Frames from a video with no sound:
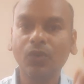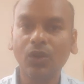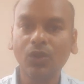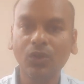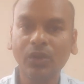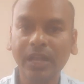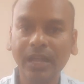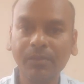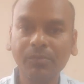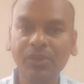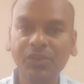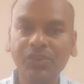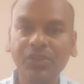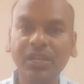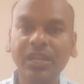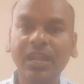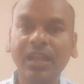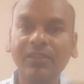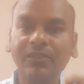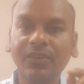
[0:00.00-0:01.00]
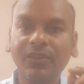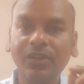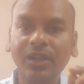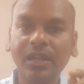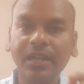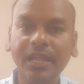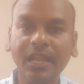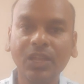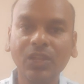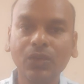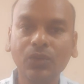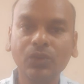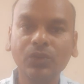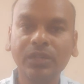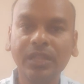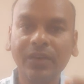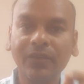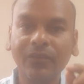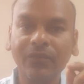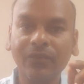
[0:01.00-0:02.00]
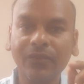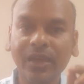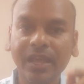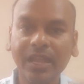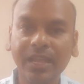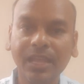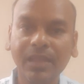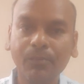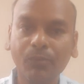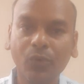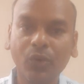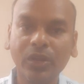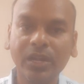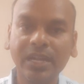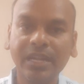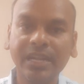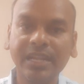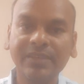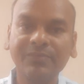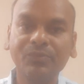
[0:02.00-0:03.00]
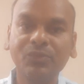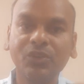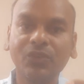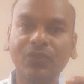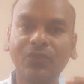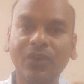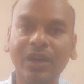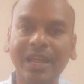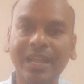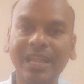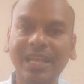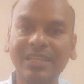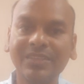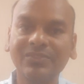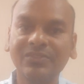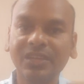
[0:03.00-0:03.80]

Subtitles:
Follow Time Machine and we will tell you the very important tips of finance,